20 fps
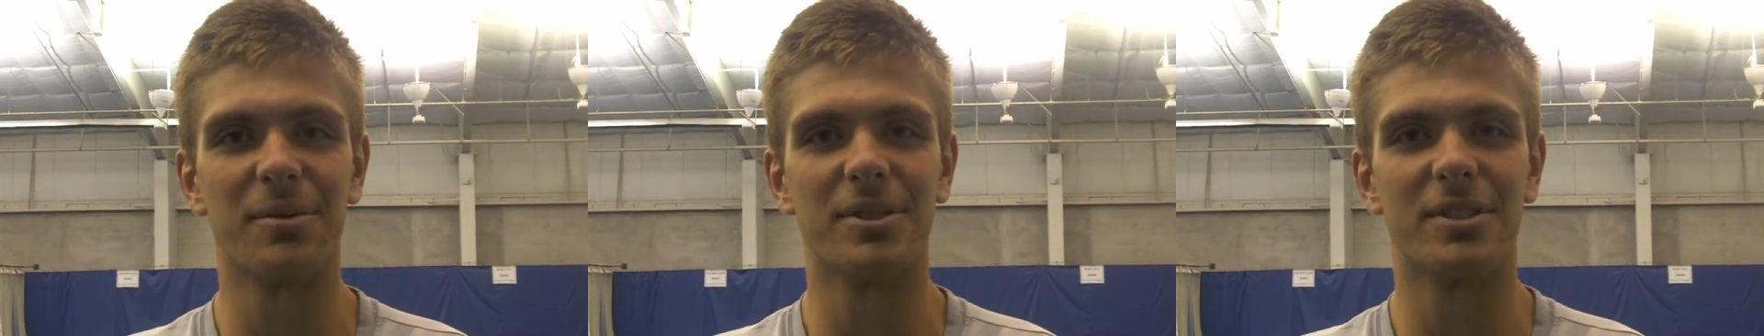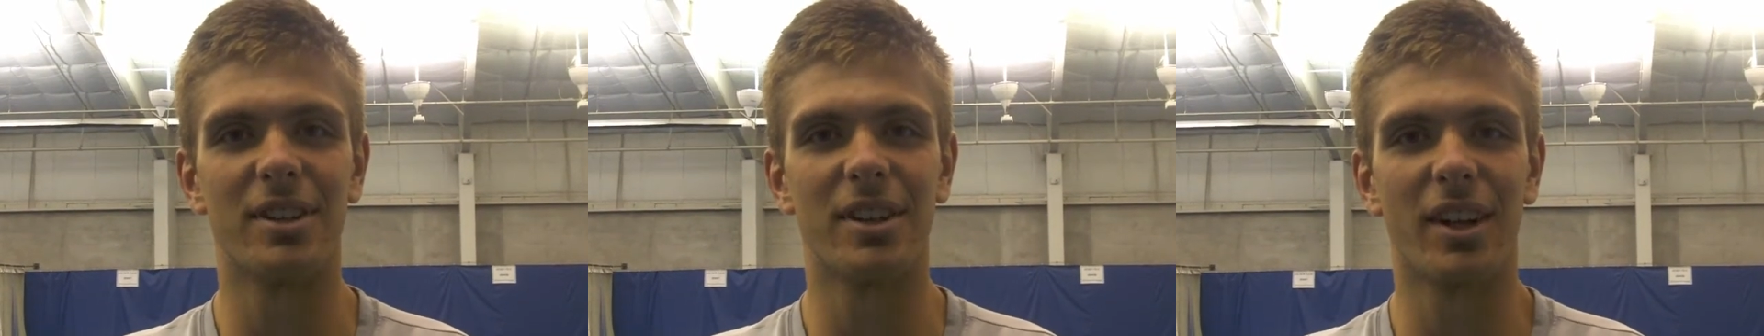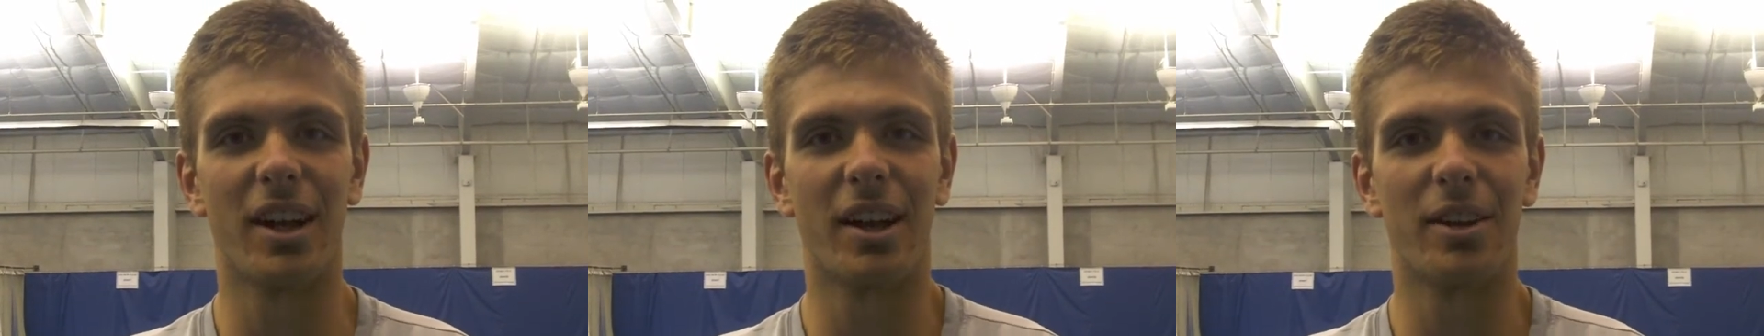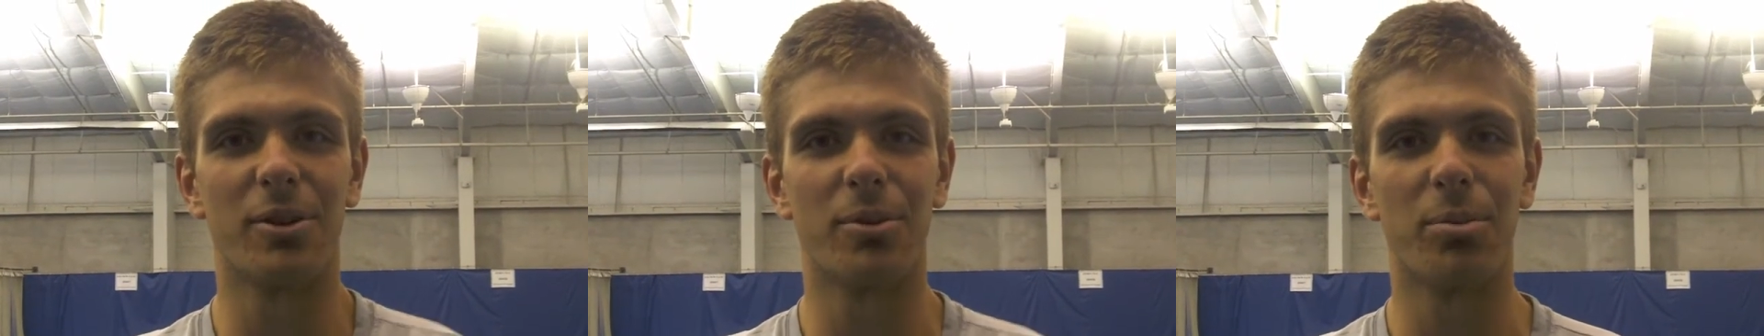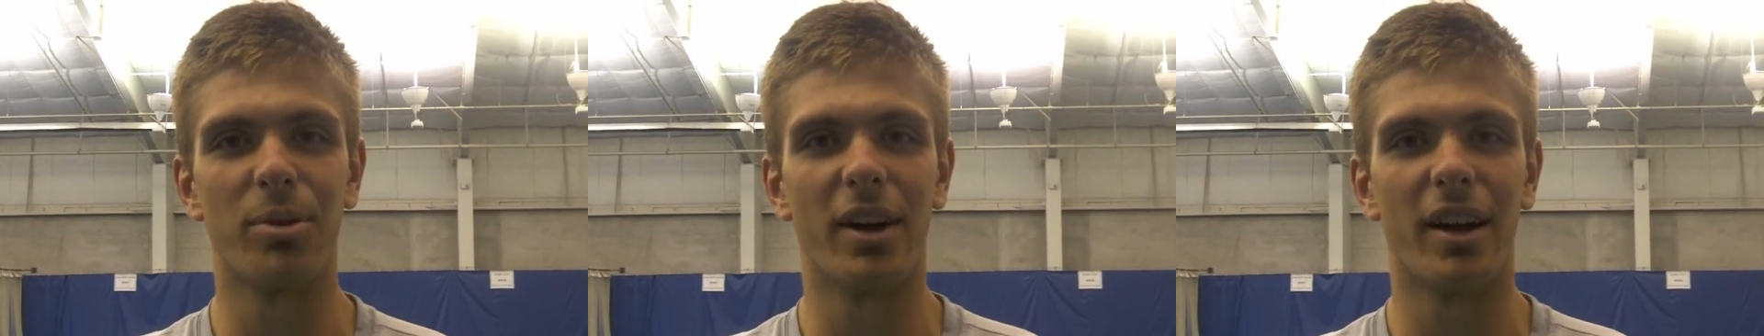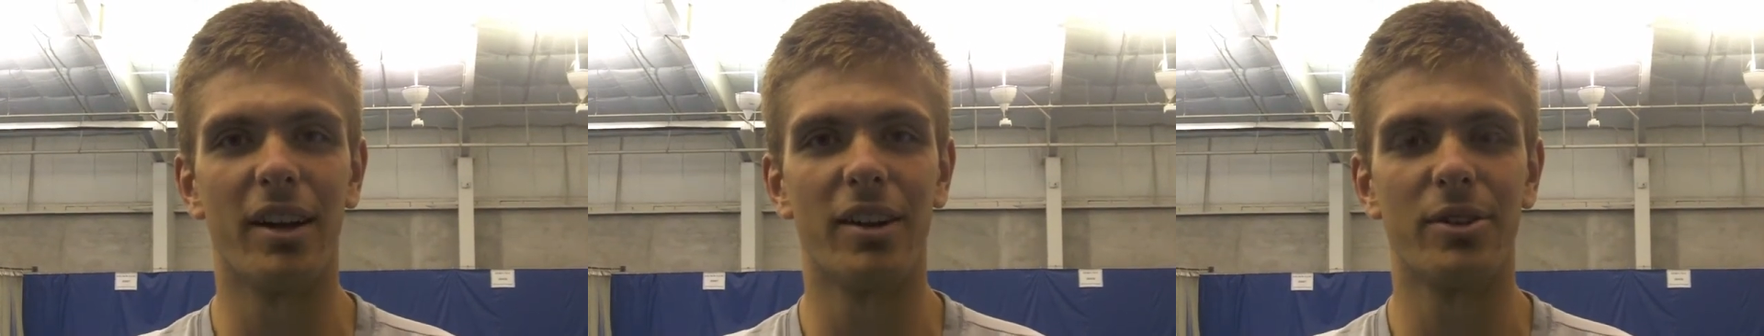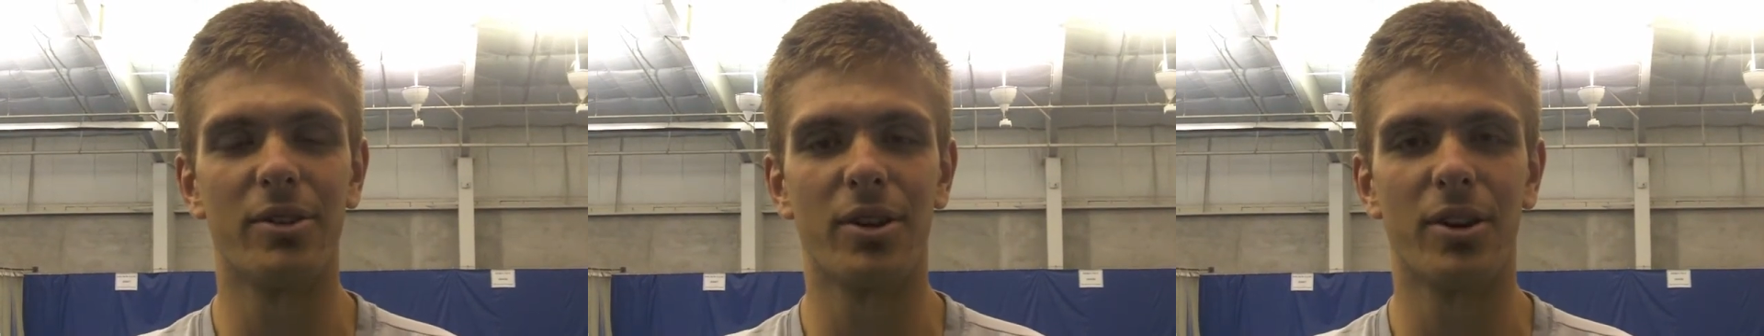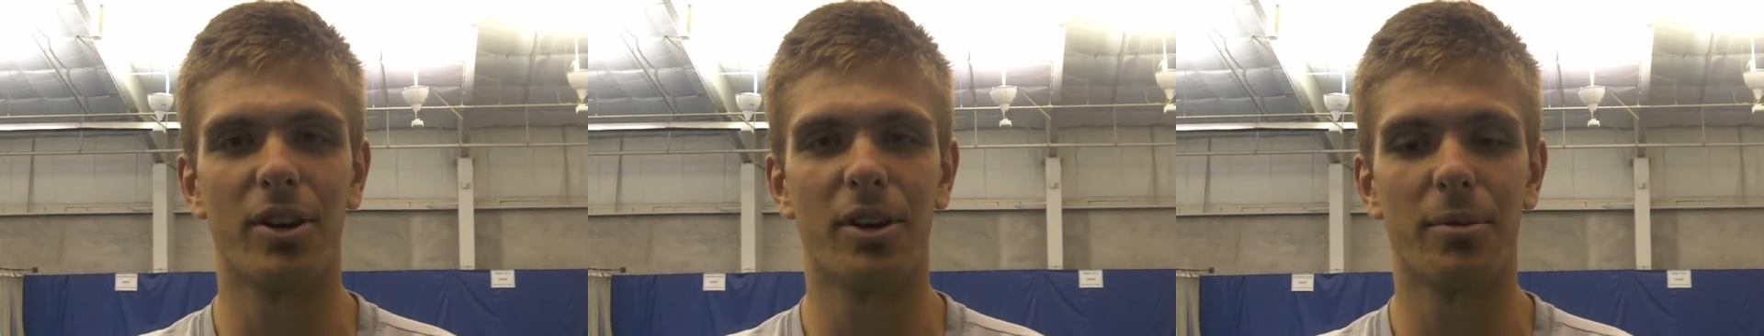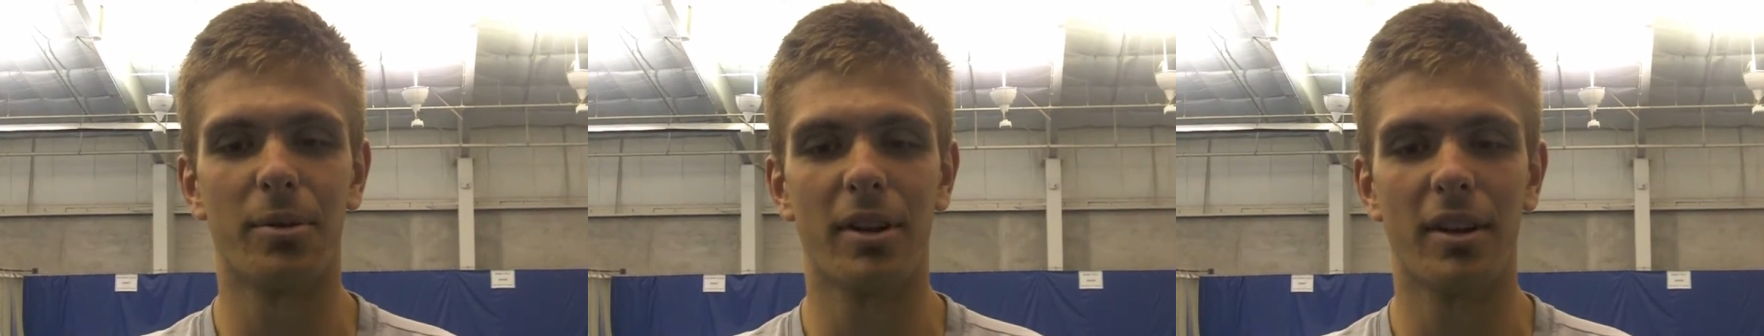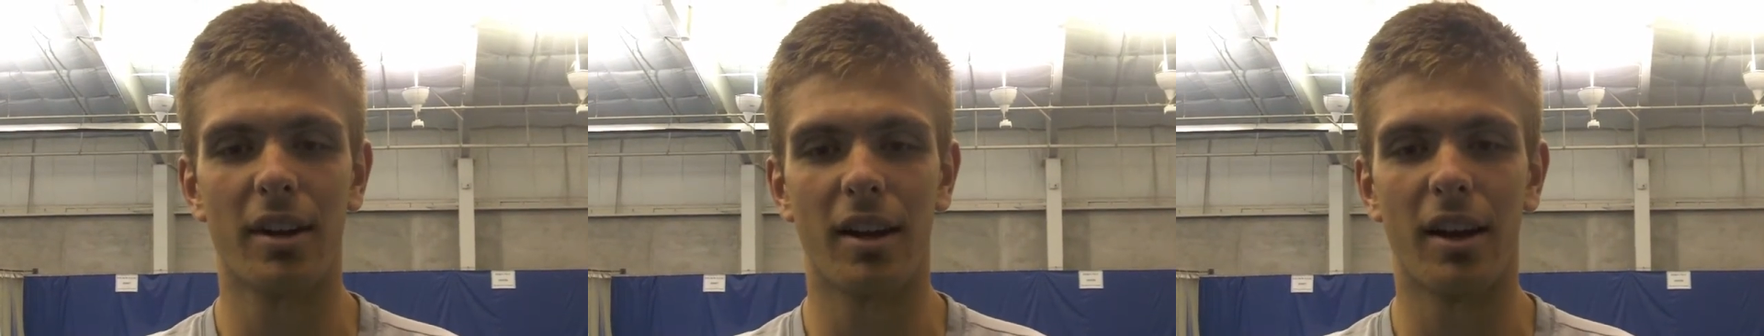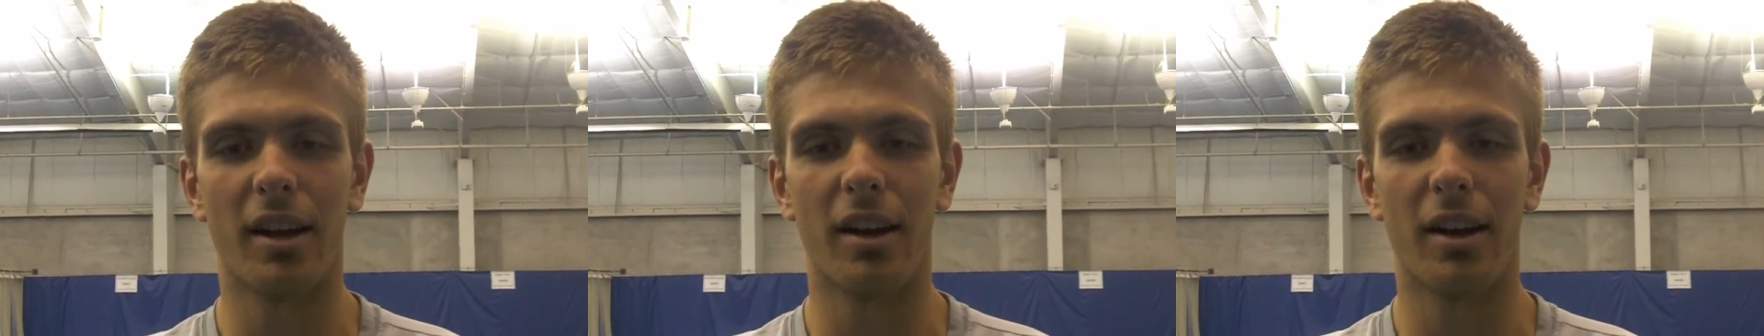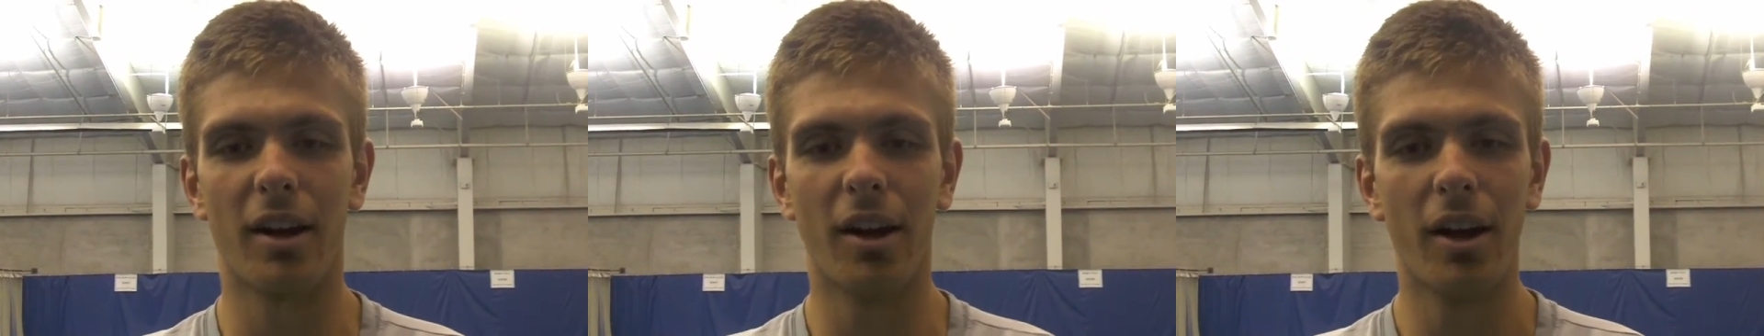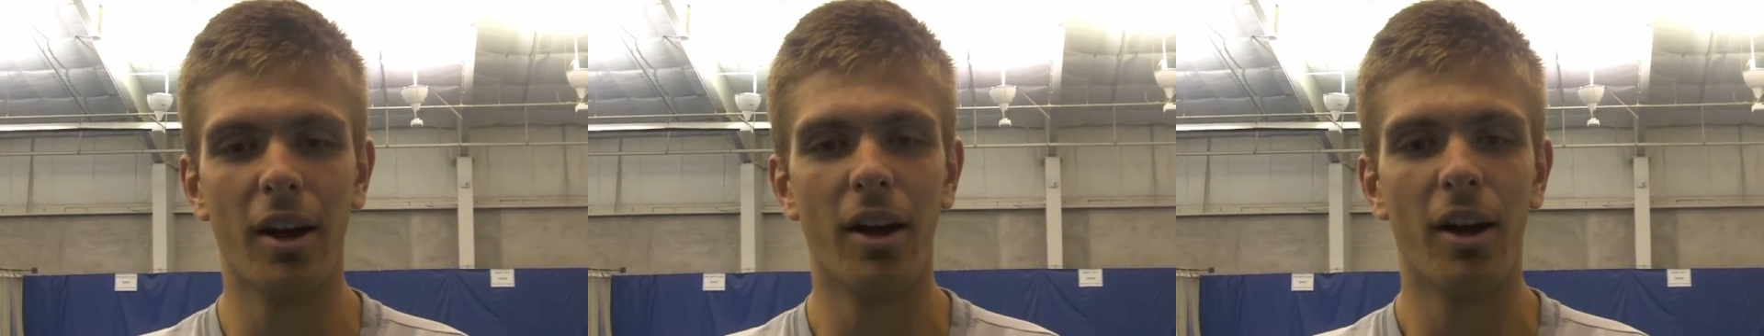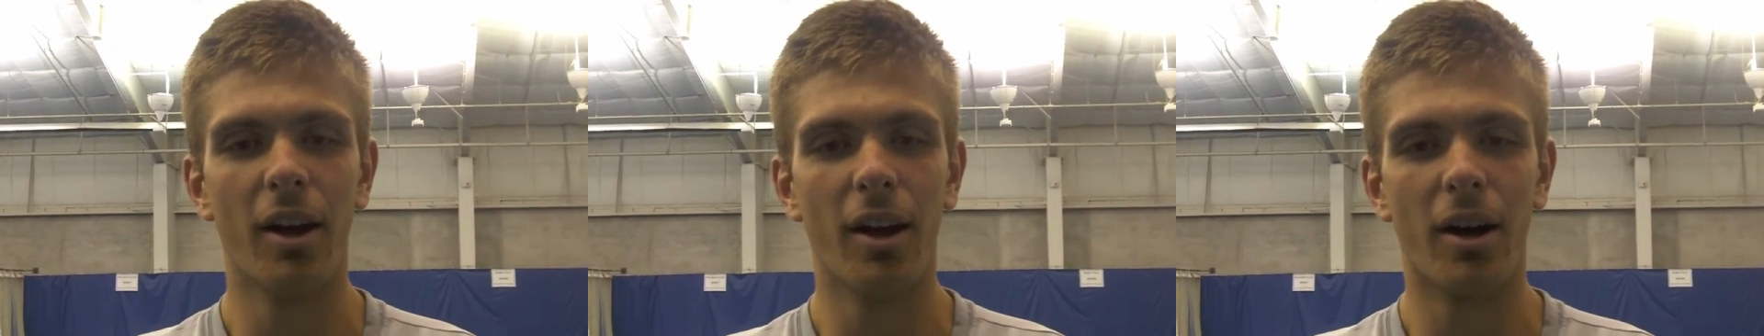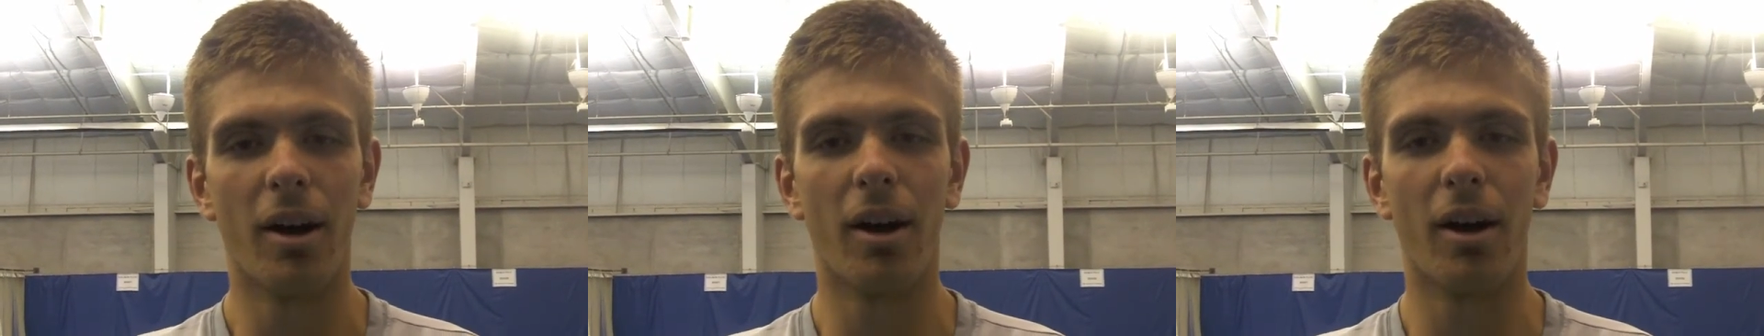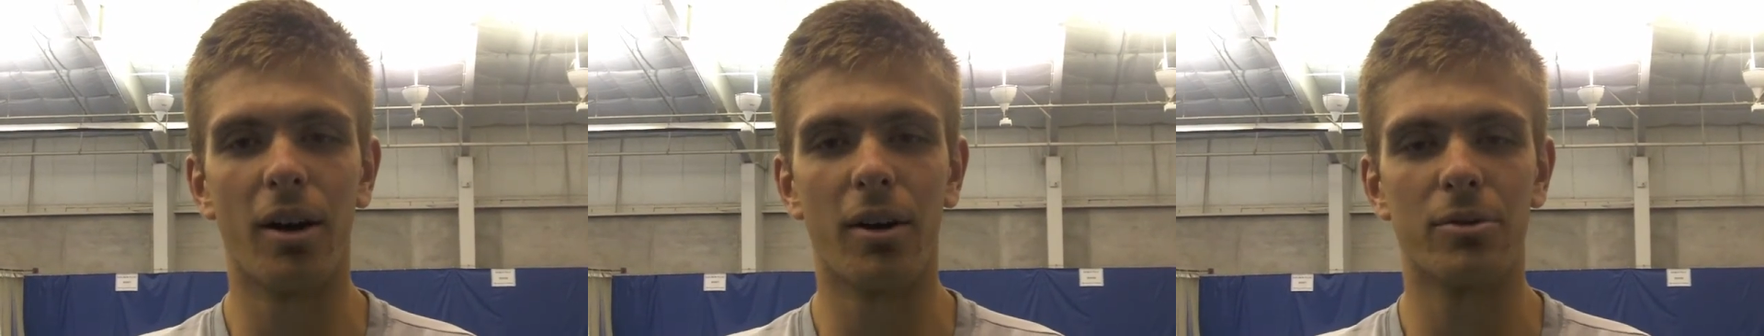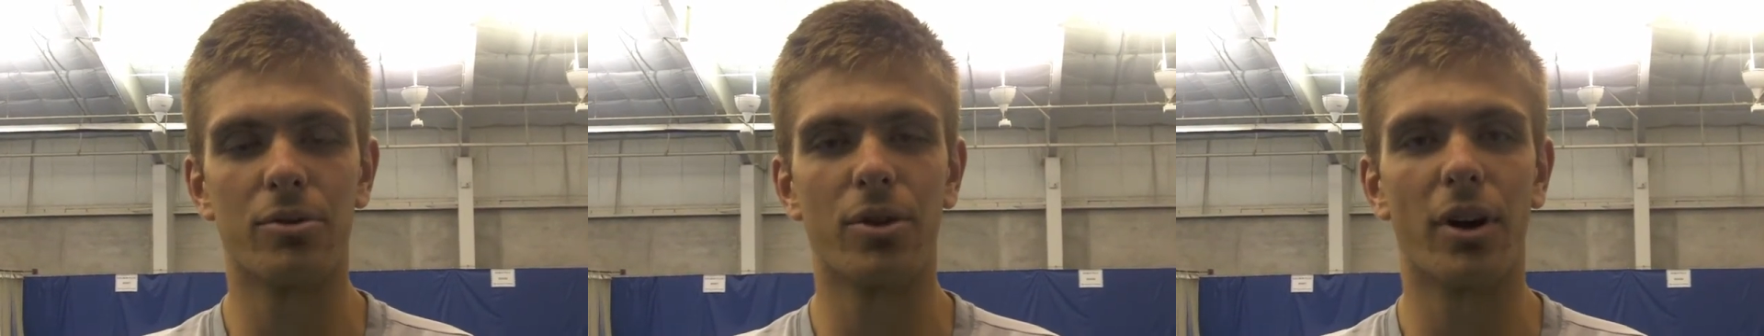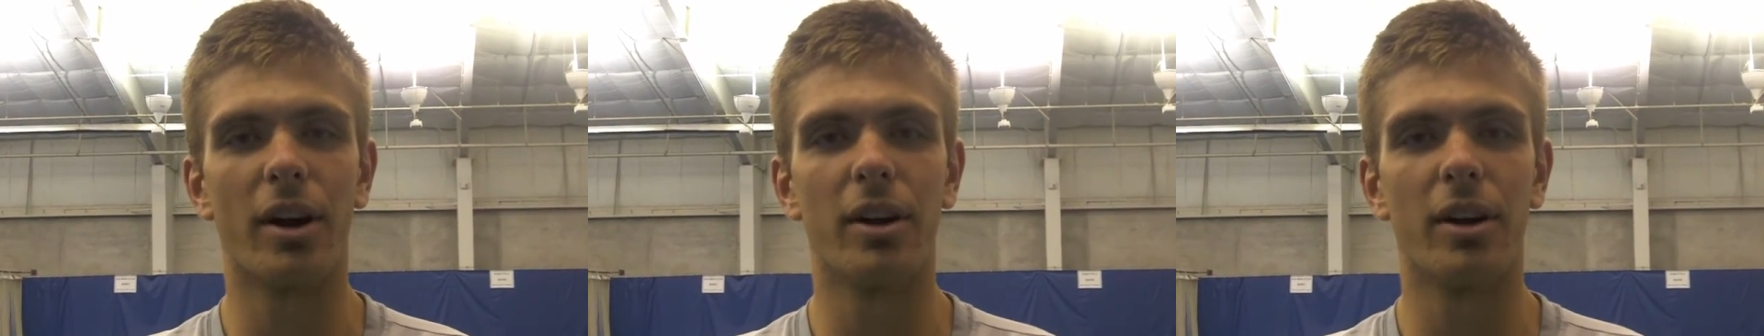Still got to play the tournament and